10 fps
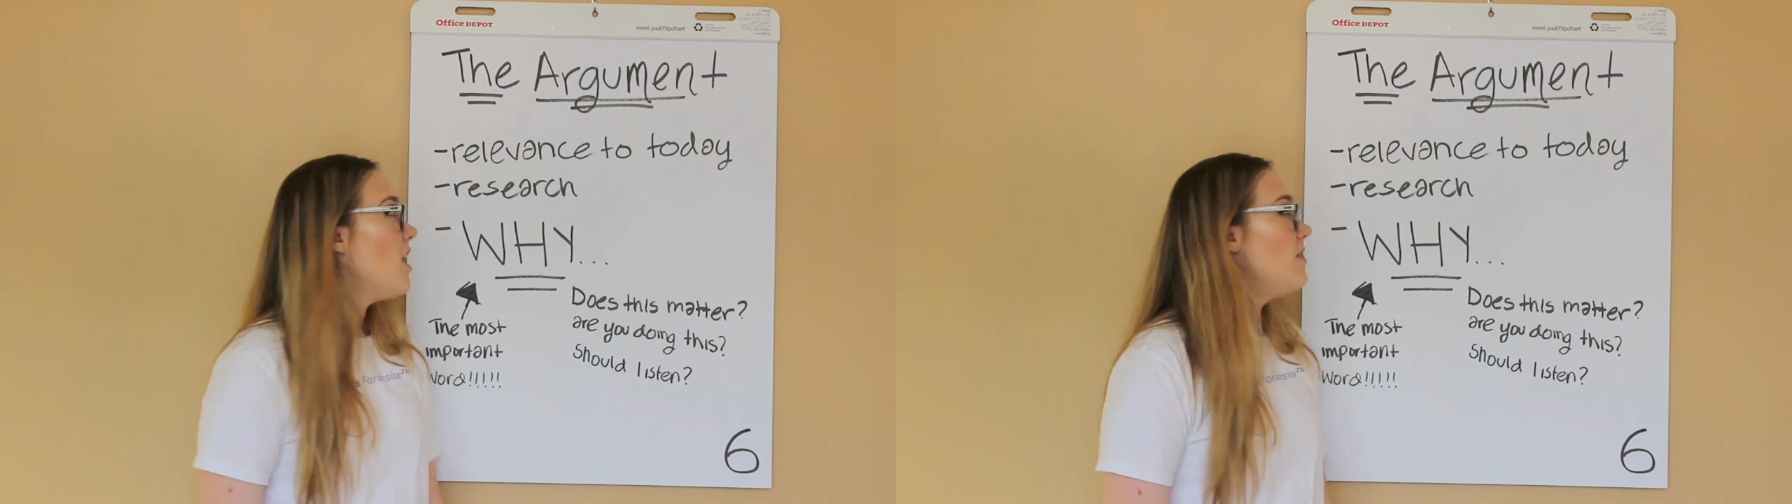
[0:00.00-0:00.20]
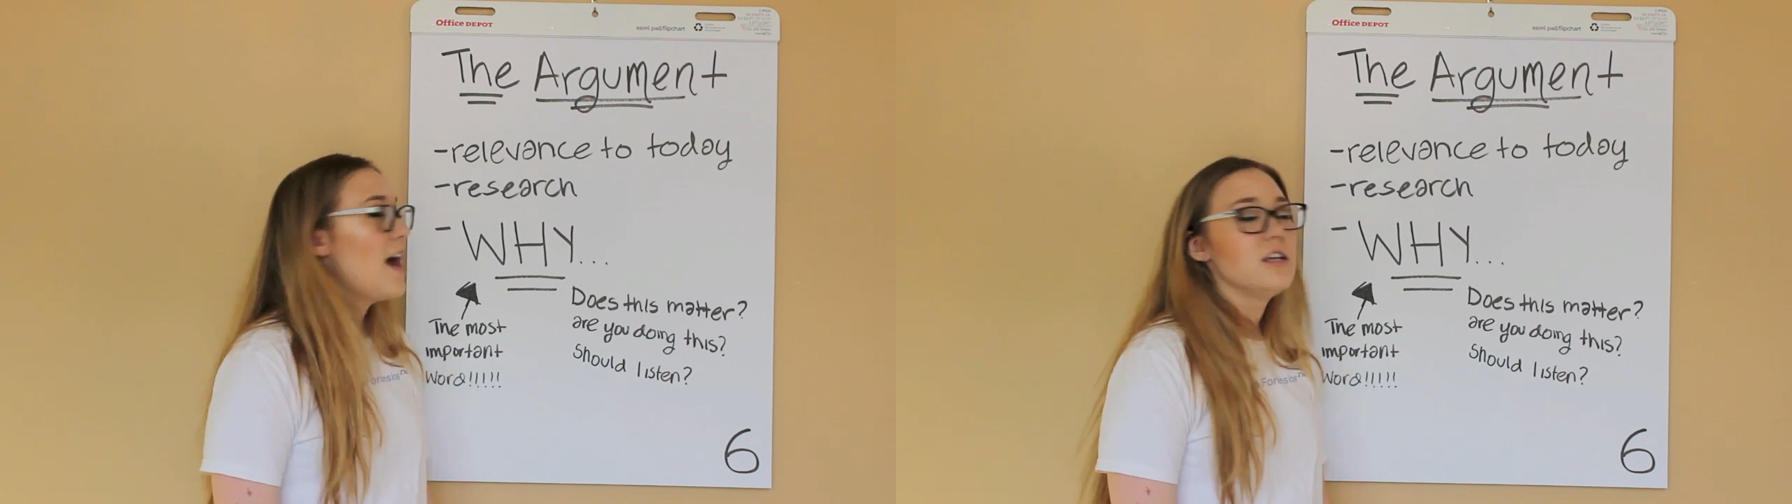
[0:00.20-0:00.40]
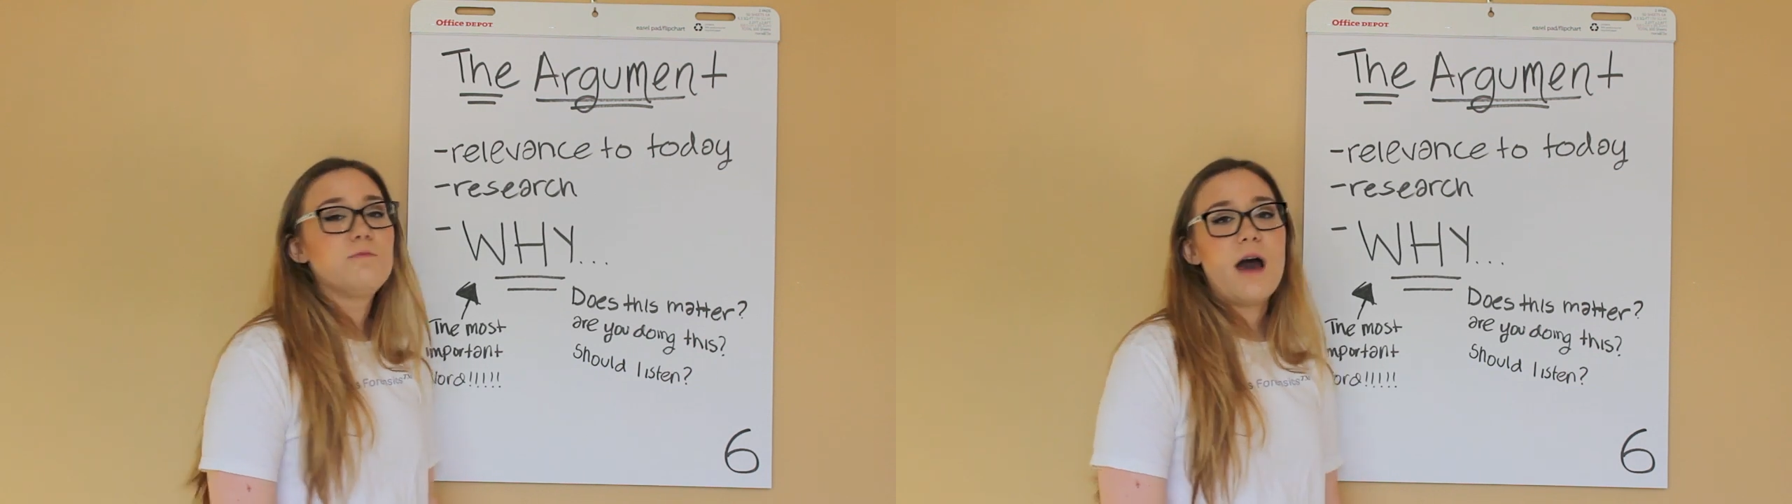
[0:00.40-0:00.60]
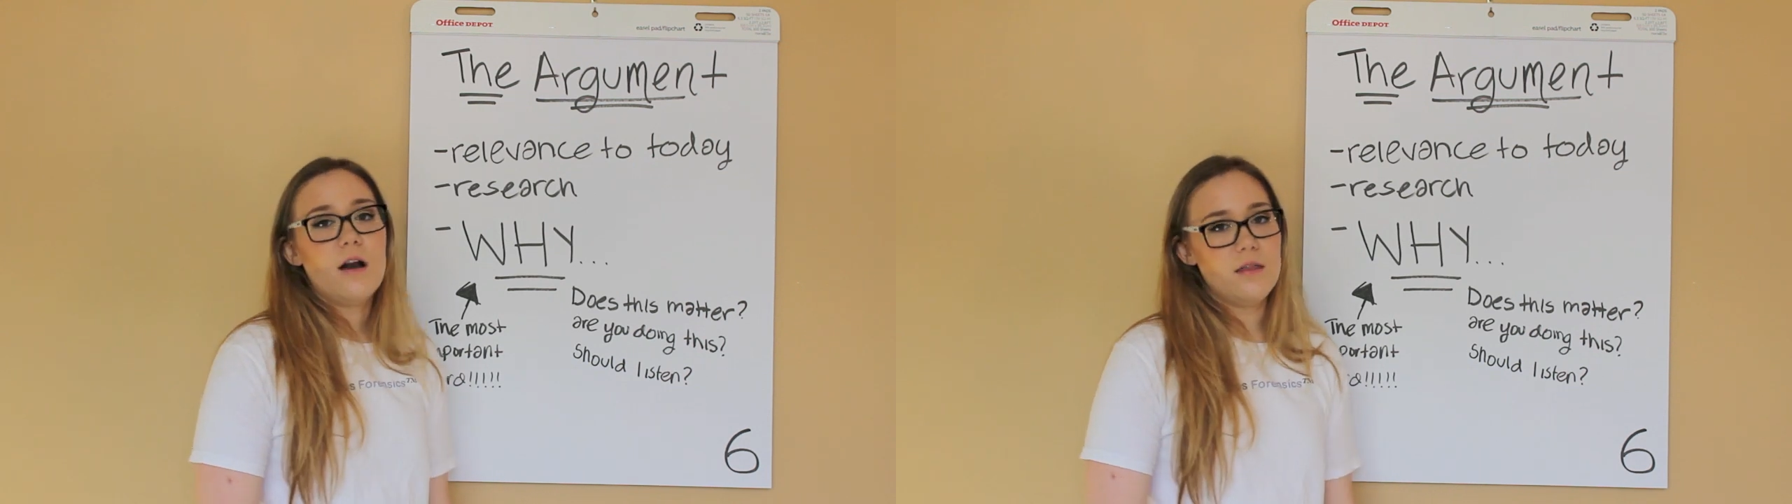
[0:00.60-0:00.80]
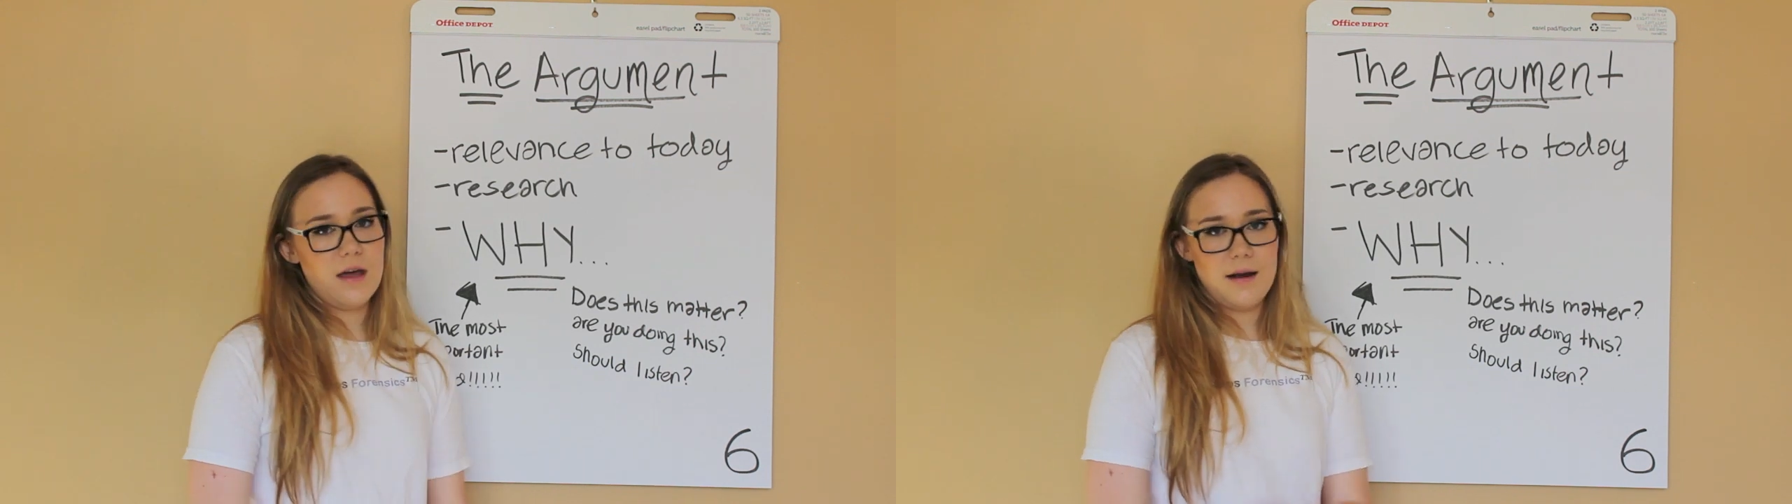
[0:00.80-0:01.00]
That is
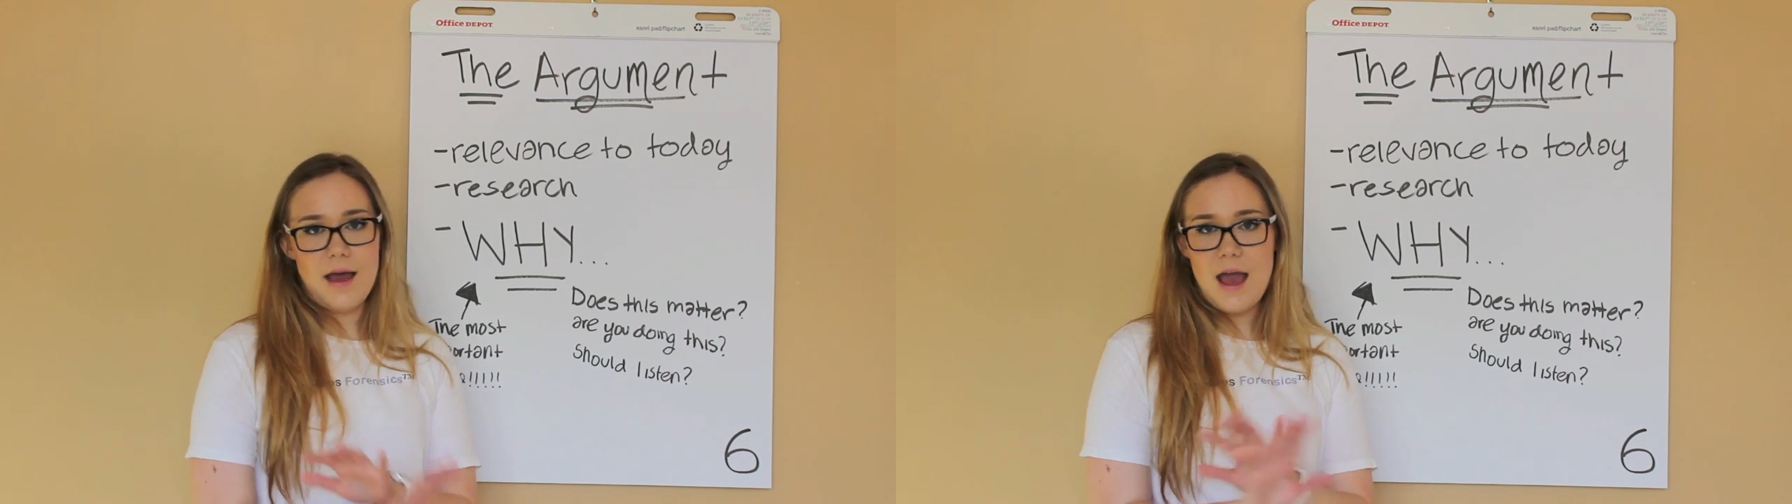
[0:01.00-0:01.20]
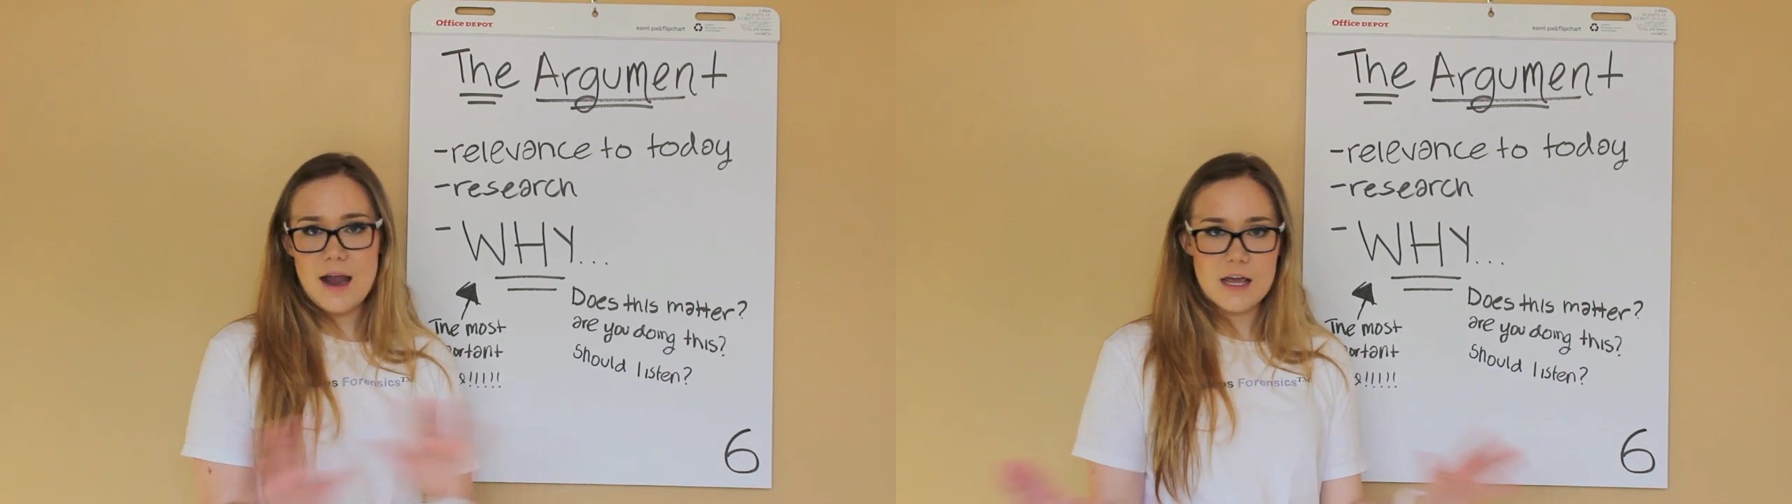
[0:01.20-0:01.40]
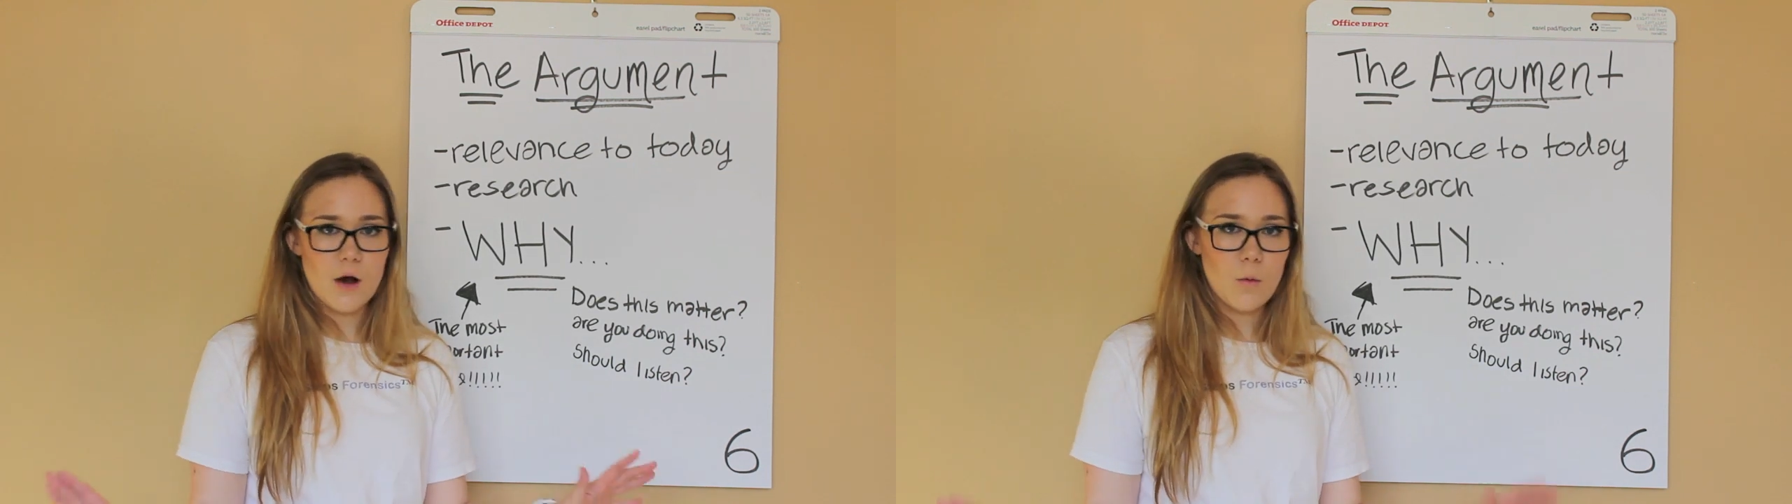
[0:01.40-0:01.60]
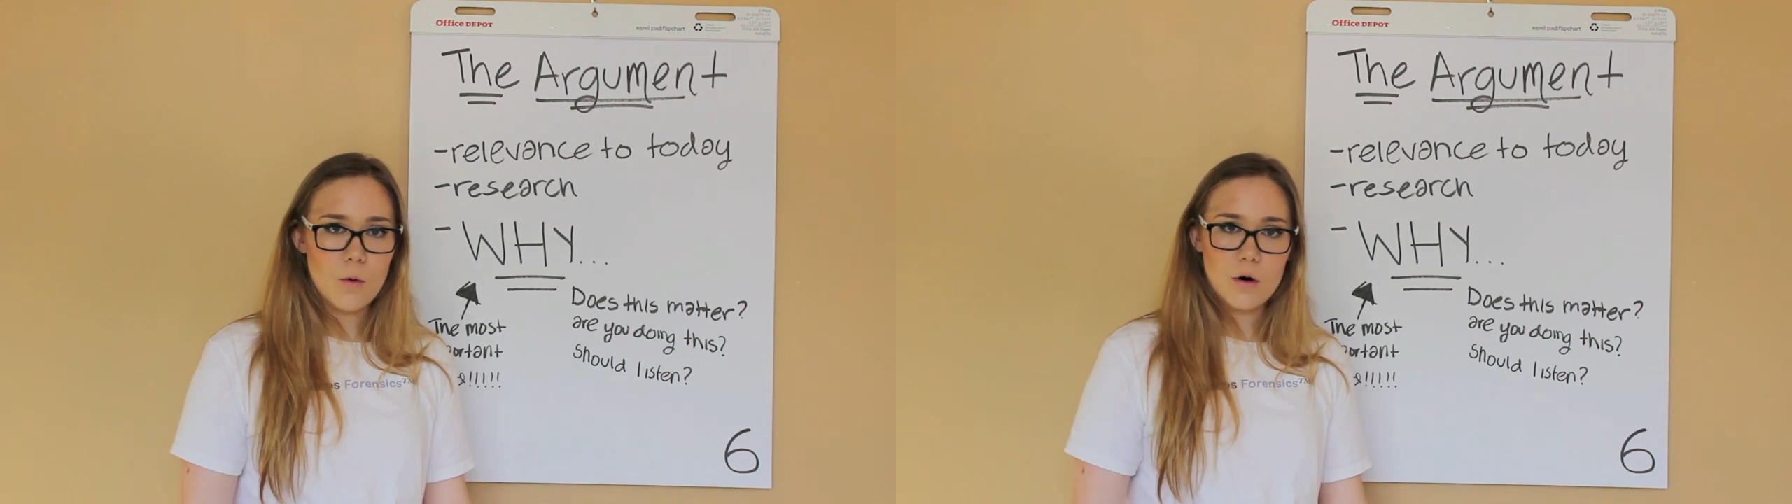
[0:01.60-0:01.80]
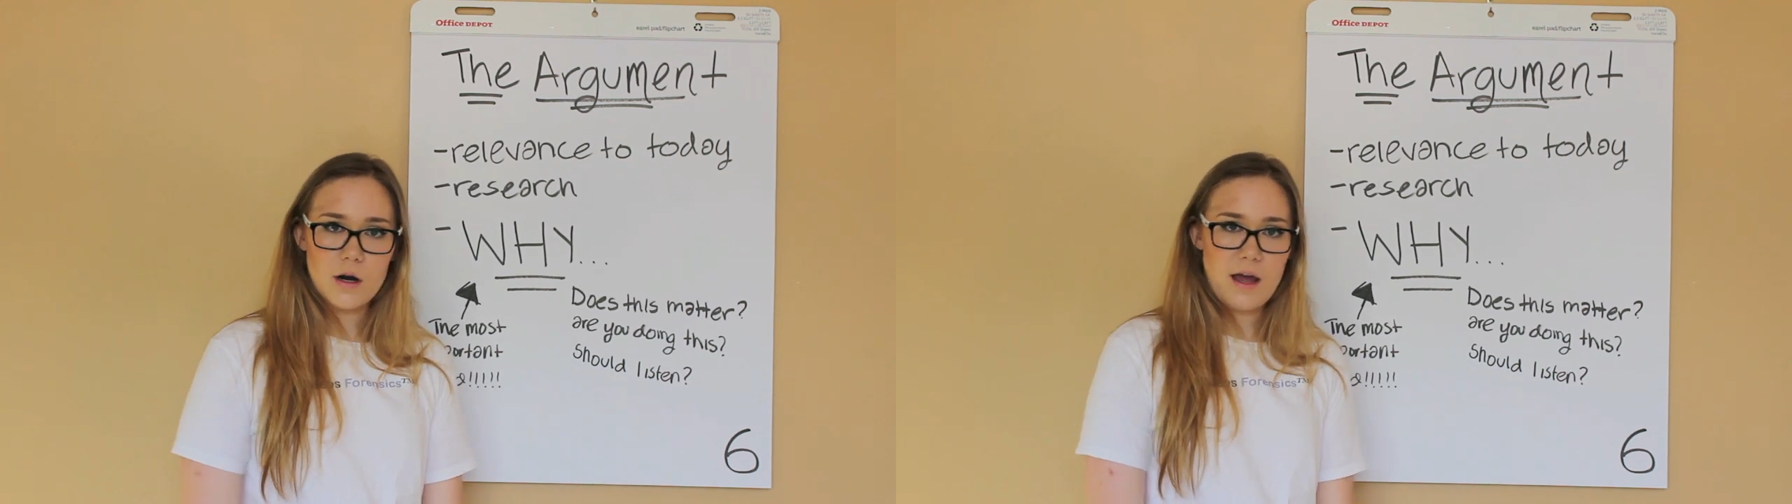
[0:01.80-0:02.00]
better than any
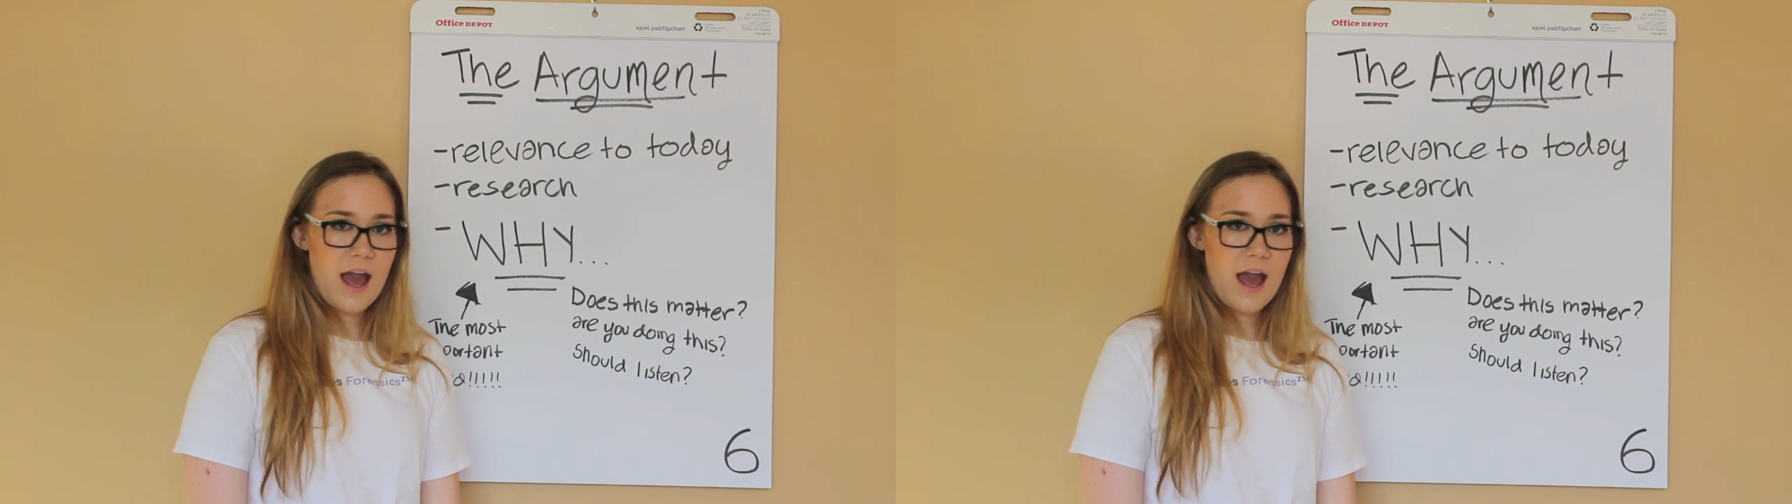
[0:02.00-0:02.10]
award,